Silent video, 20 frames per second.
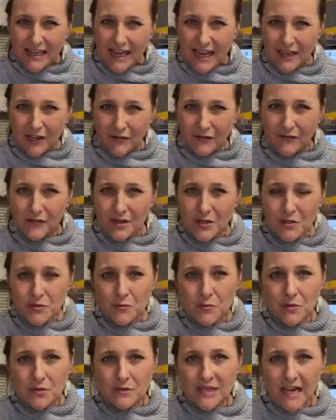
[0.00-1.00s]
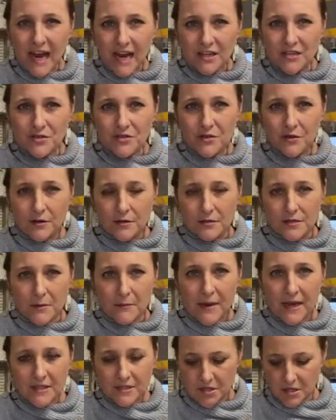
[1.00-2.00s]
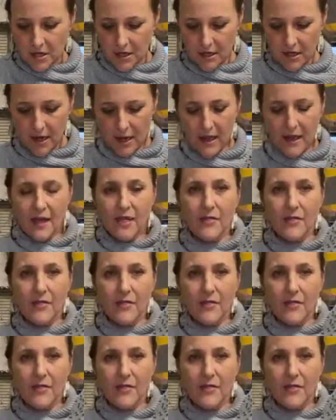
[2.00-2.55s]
kind of visual texture or dimension